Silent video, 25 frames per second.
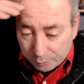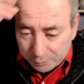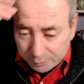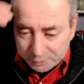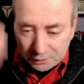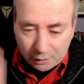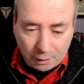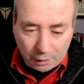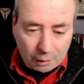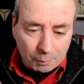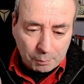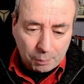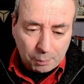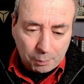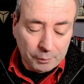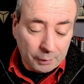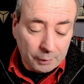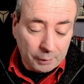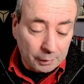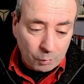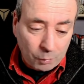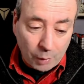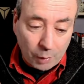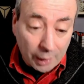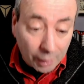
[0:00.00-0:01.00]
we start,
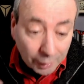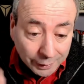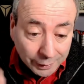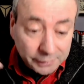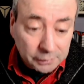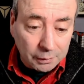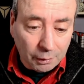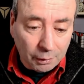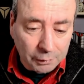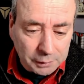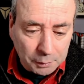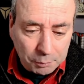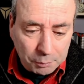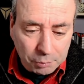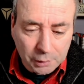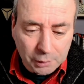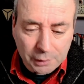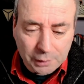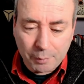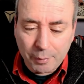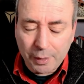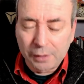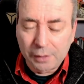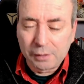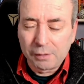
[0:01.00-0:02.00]
the way I started
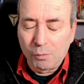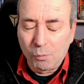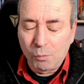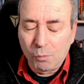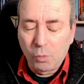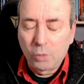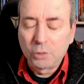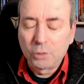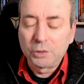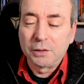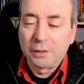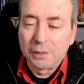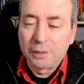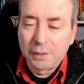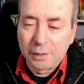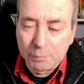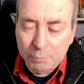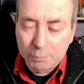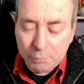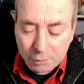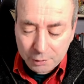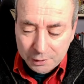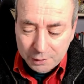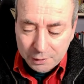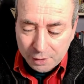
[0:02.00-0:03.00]
project management wasn't
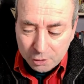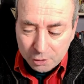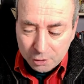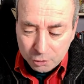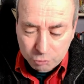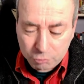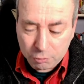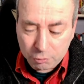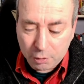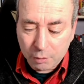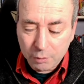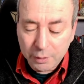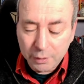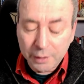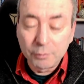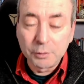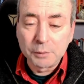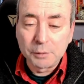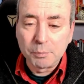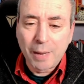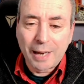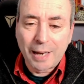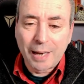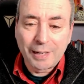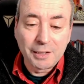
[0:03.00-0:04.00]
in project control. It
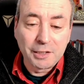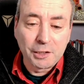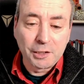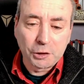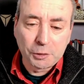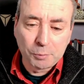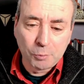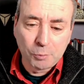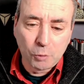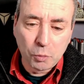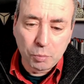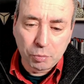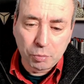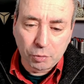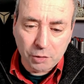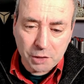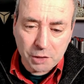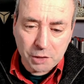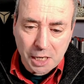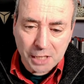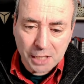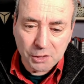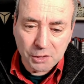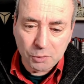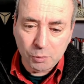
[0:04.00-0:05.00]
was managing small
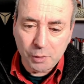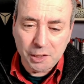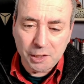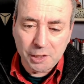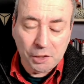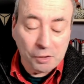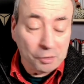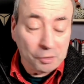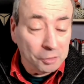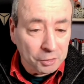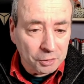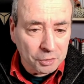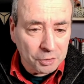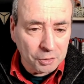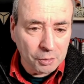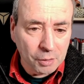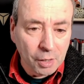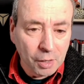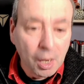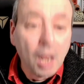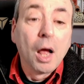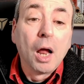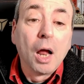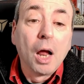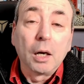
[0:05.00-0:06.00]
projects, which you could do
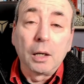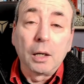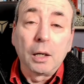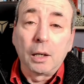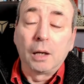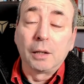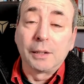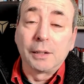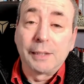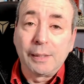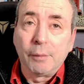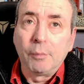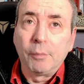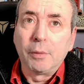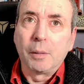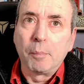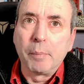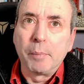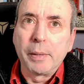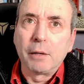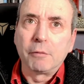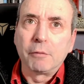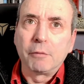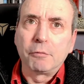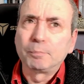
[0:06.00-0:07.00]
largely with a
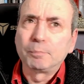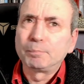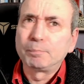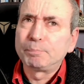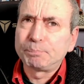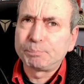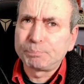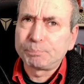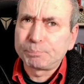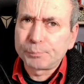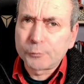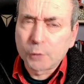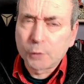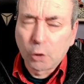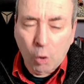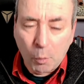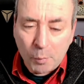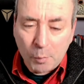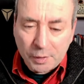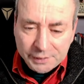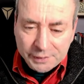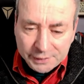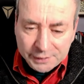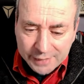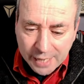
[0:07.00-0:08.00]
bit of
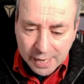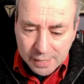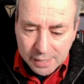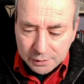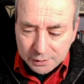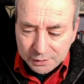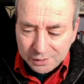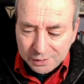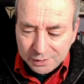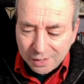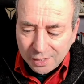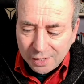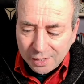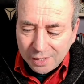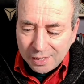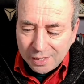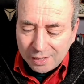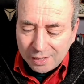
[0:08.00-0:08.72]
common sense